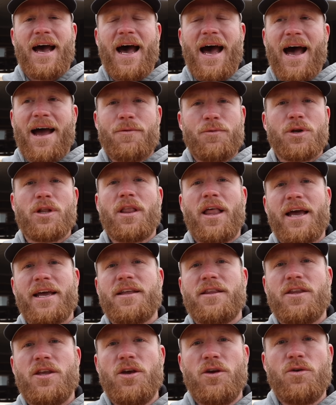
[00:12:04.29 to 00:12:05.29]
I would
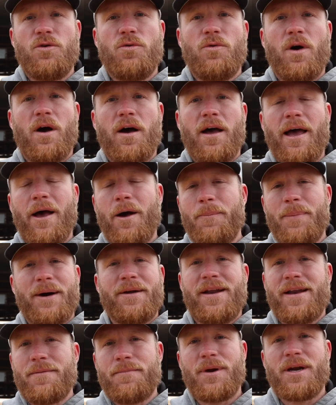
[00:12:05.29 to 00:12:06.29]
like to help
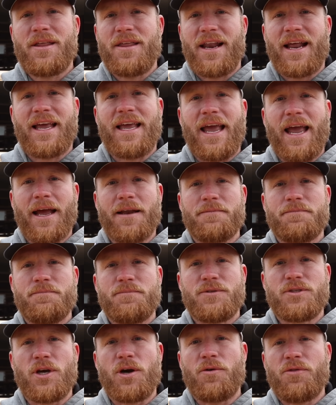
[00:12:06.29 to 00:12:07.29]
out anybody that I can.
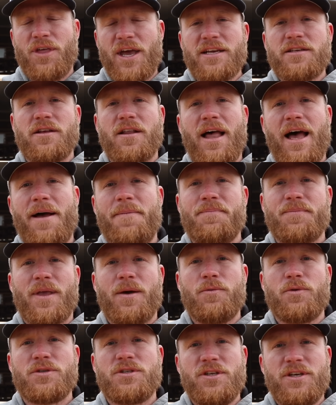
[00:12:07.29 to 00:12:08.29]
So thanks a lot,
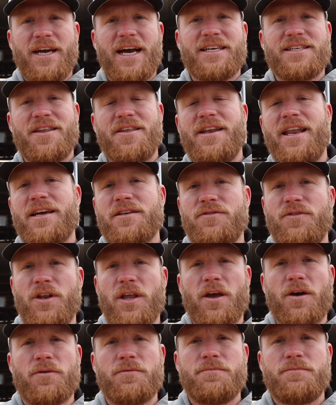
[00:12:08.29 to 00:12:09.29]
and we'll see you guys on the next
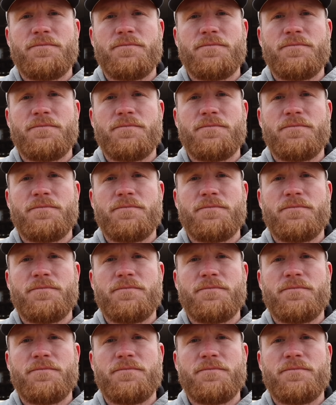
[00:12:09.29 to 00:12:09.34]
video.